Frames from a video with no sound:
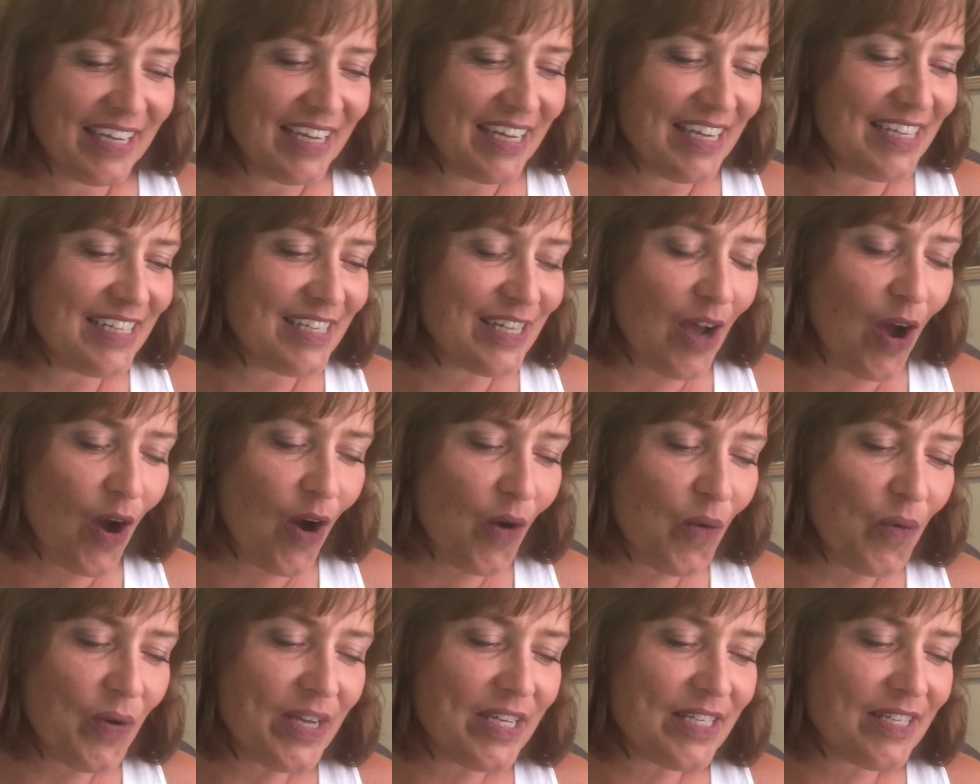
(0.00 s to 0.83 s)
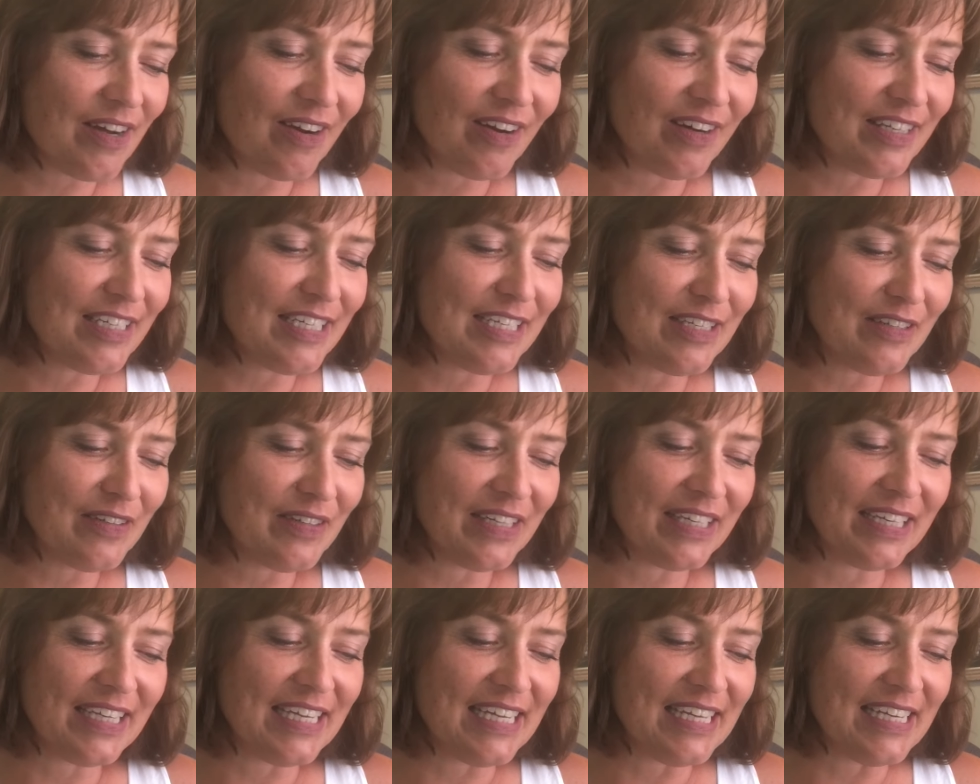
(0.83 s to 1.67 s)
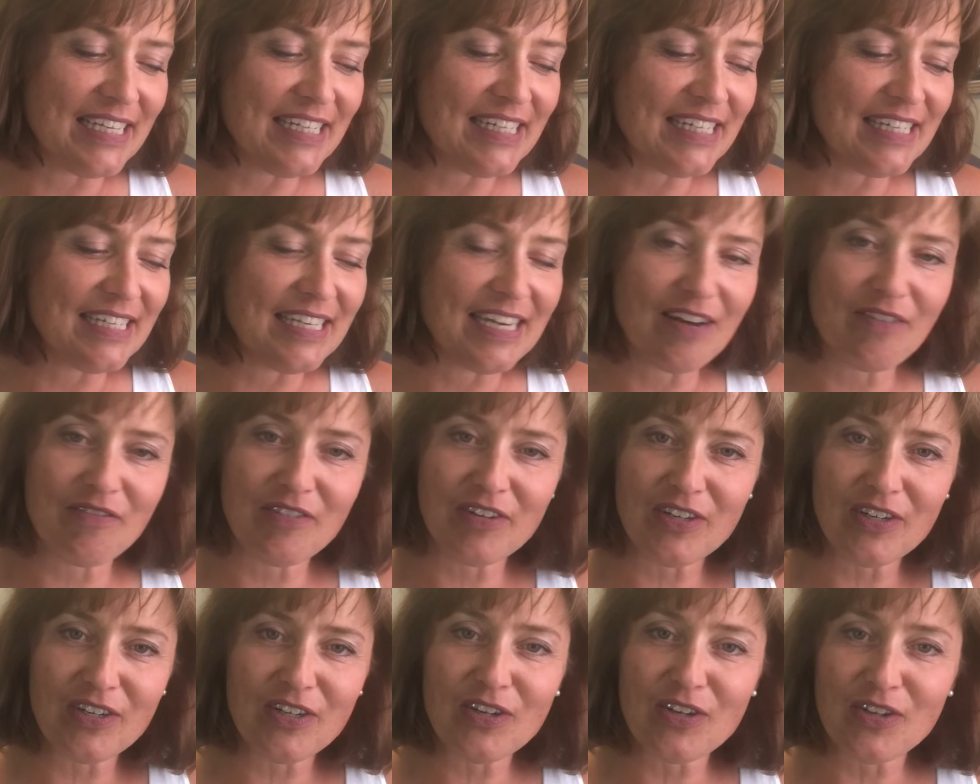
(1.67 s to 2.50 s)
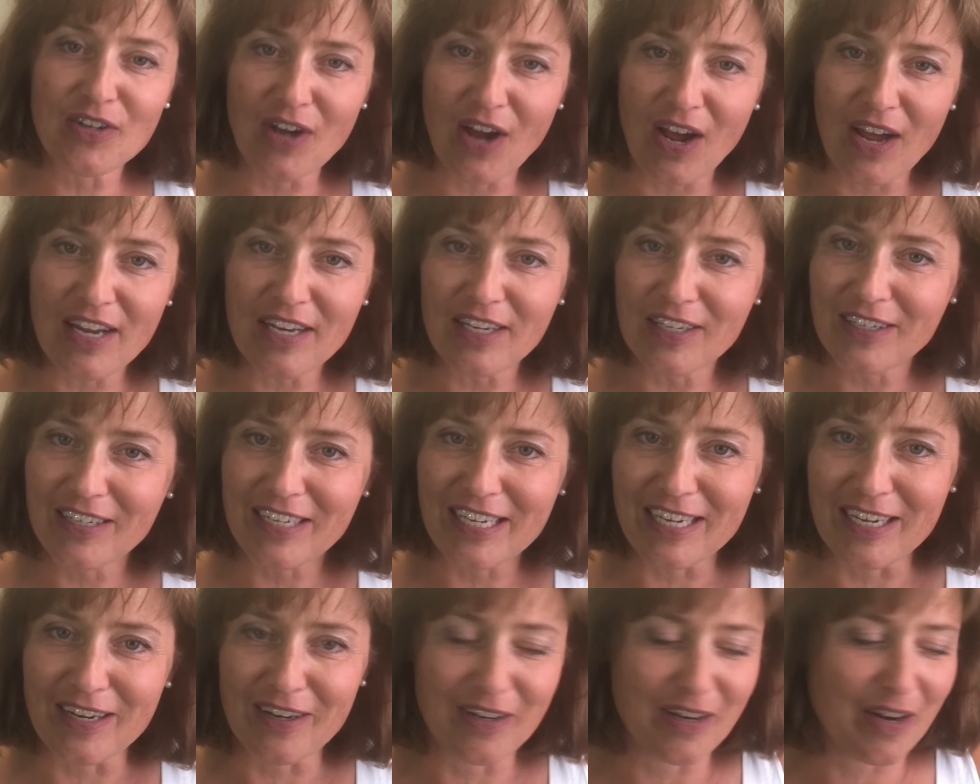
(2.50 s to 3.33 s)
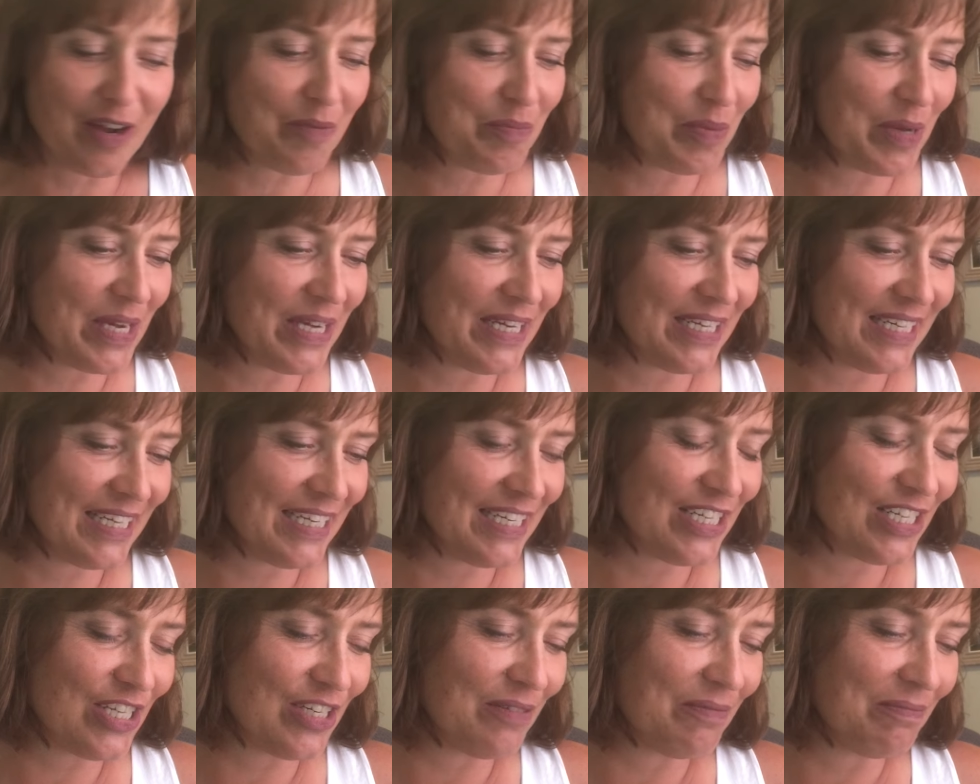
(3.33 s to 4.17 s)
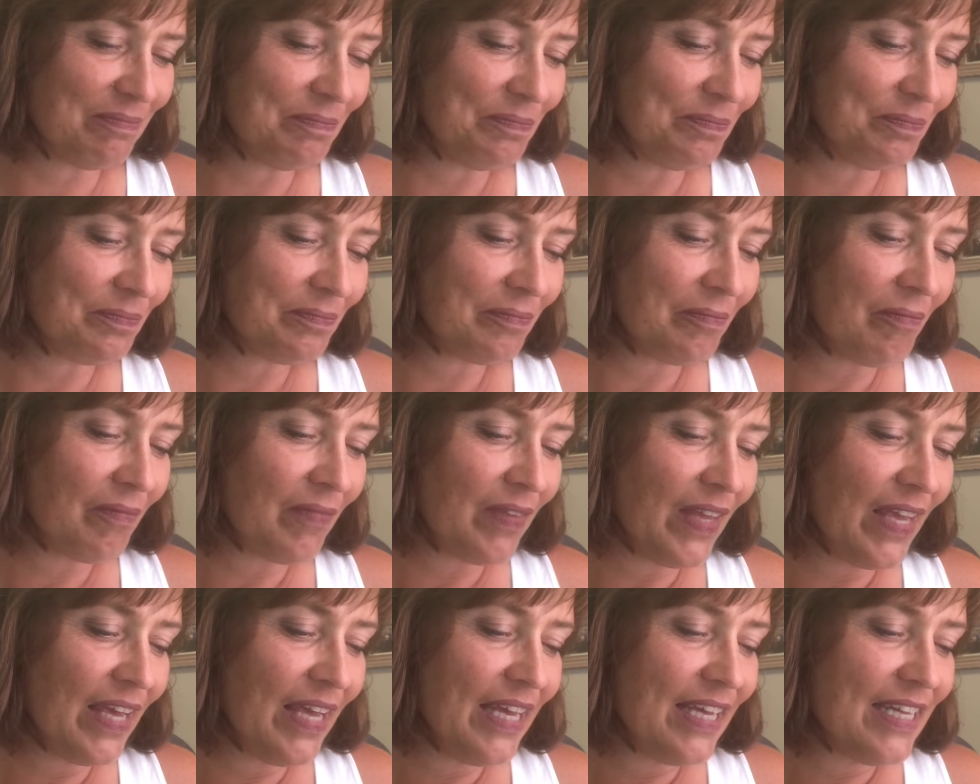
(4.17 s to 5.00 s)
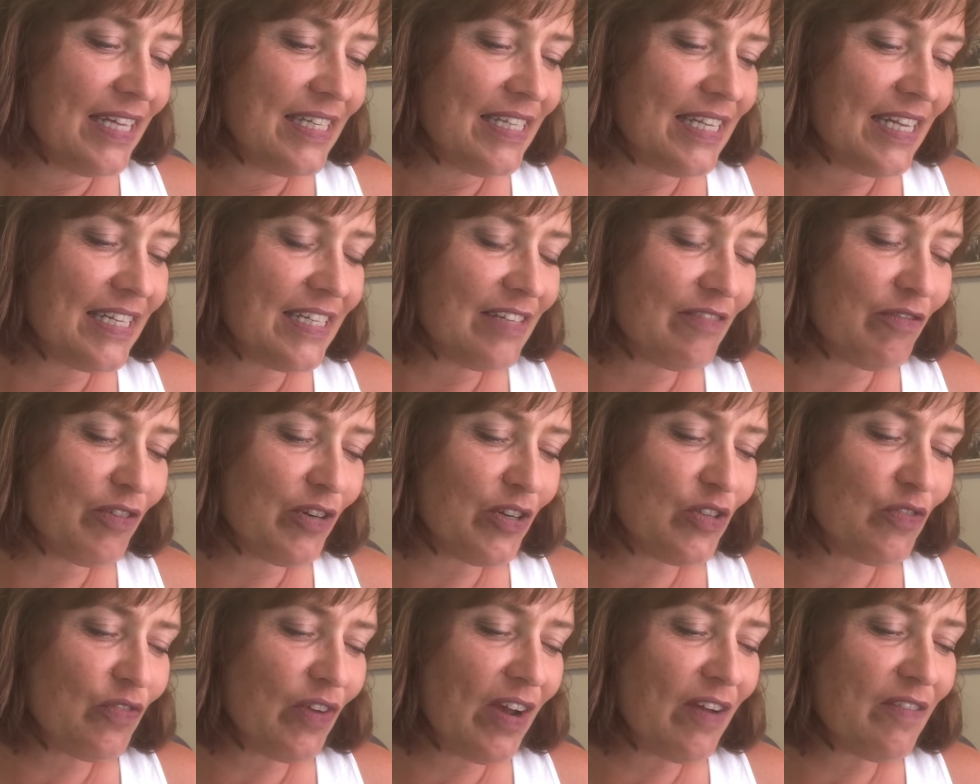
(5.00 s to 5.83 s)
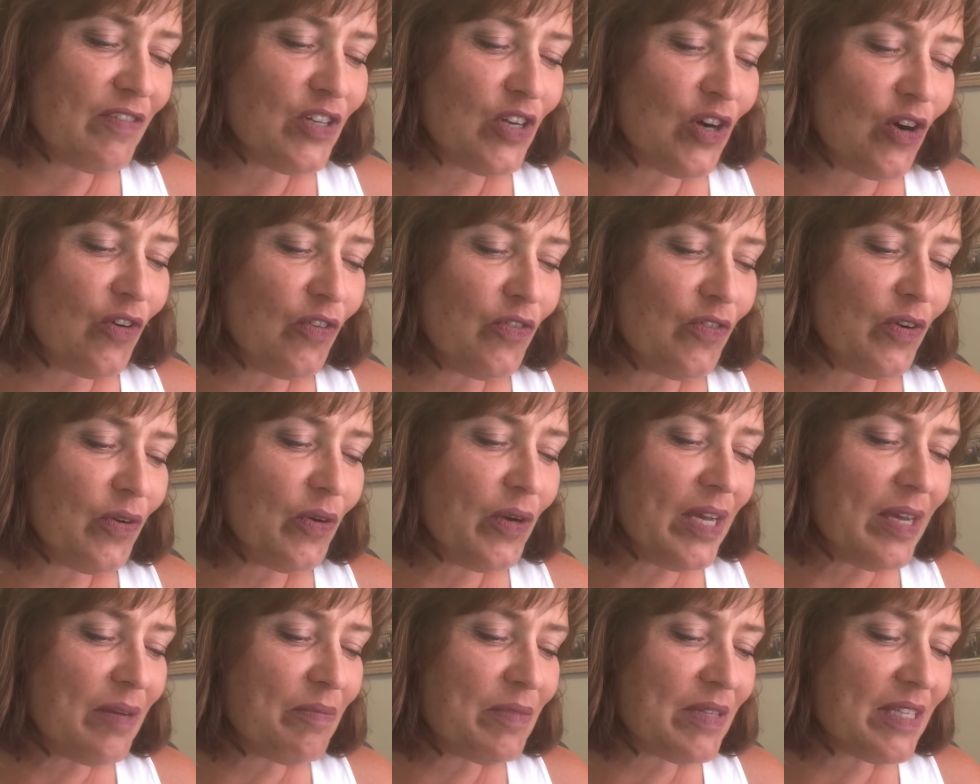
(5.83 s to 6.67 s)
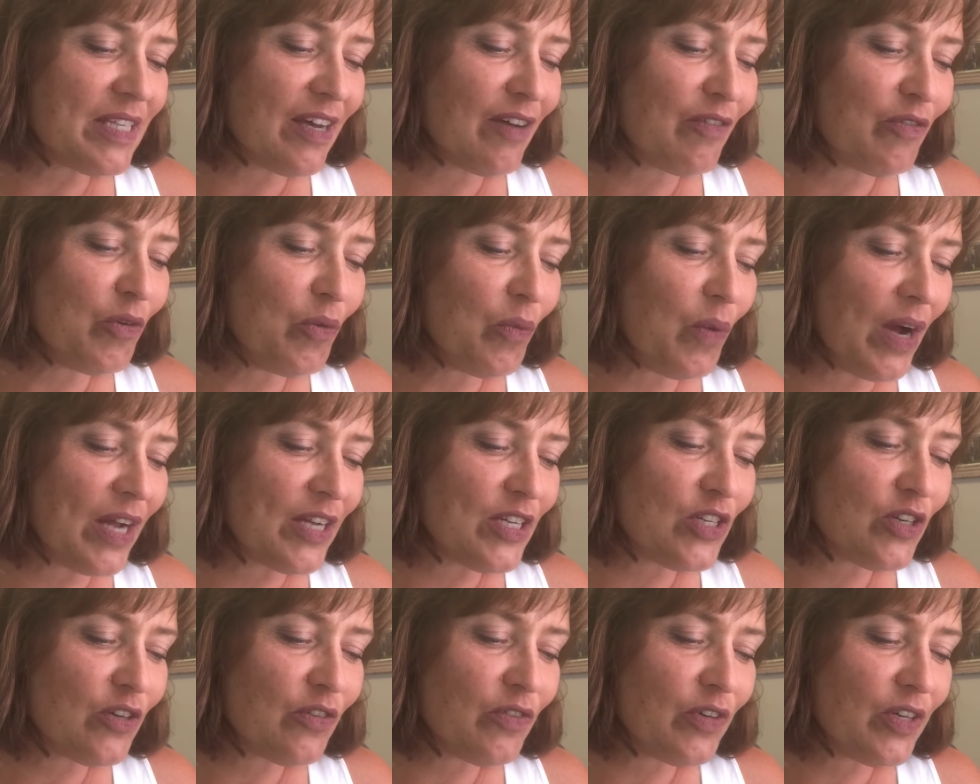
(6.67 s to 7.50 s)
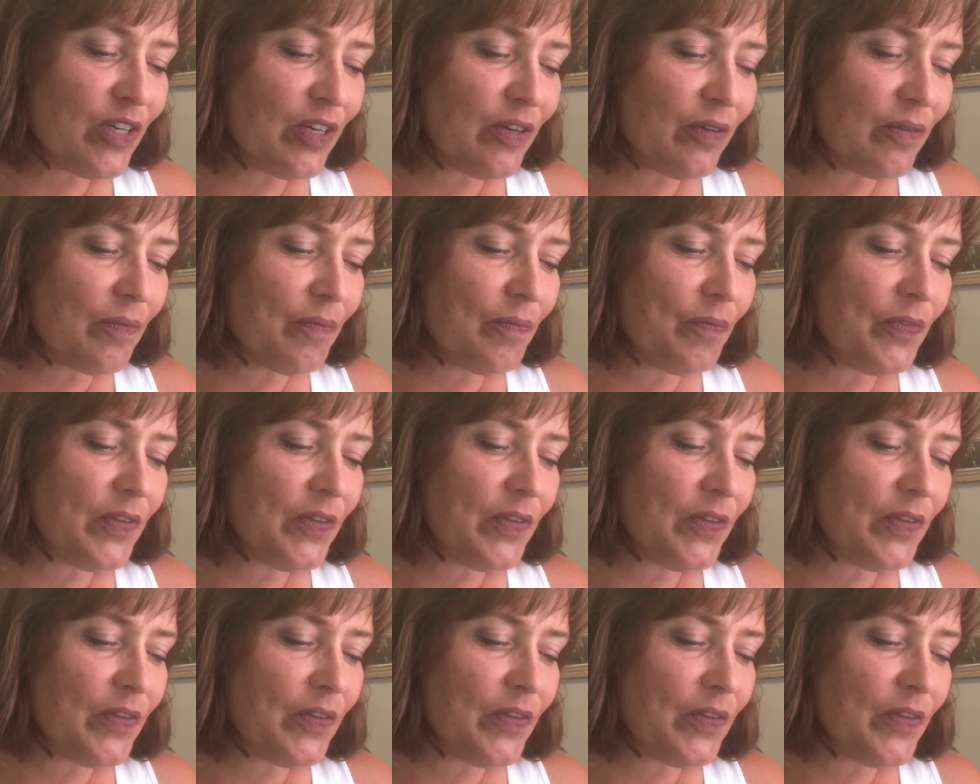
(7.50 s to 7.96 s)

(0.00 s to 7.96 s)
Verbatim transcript: he's always on duty he's never not looking or not paying attention it says in verse 5 jehovah himself will watch over you